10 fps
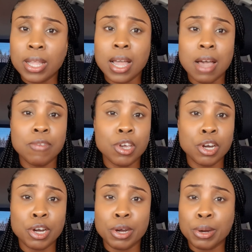have
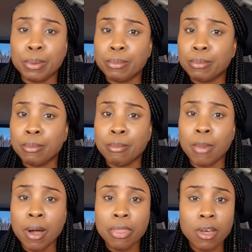your
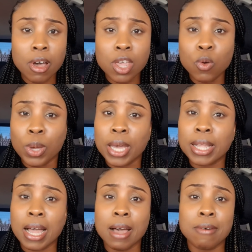mother, you can
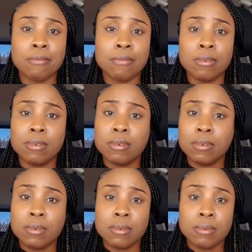have
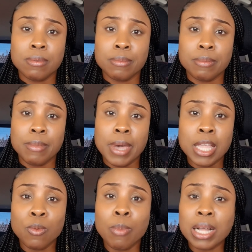
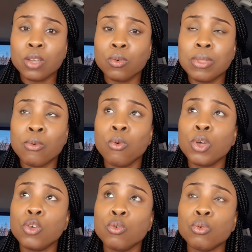anybody who
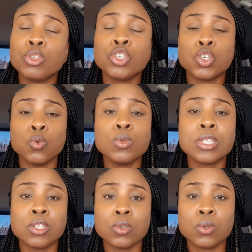you choose
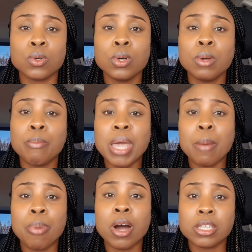to be a
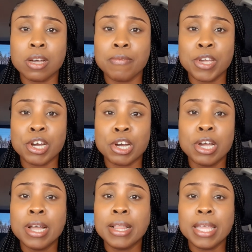part of your
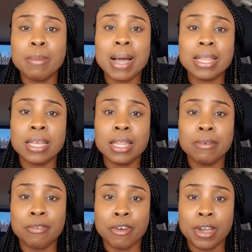labor and
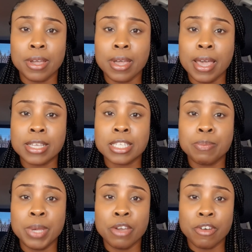delivery
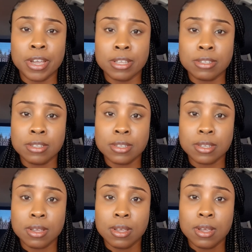experience,
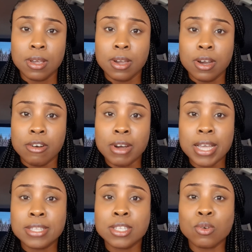
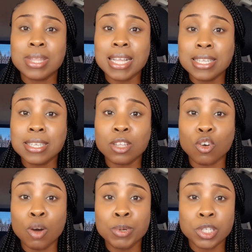right? So that is an
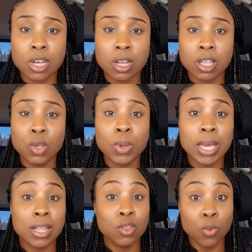option. You
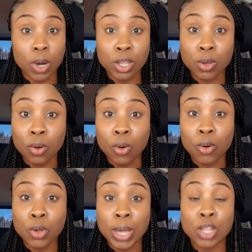can do an,
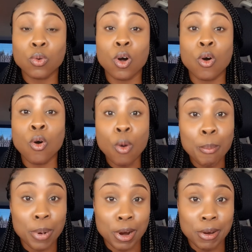you can do a home
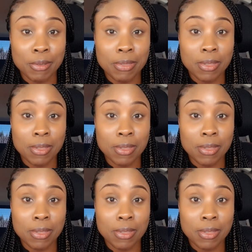birth,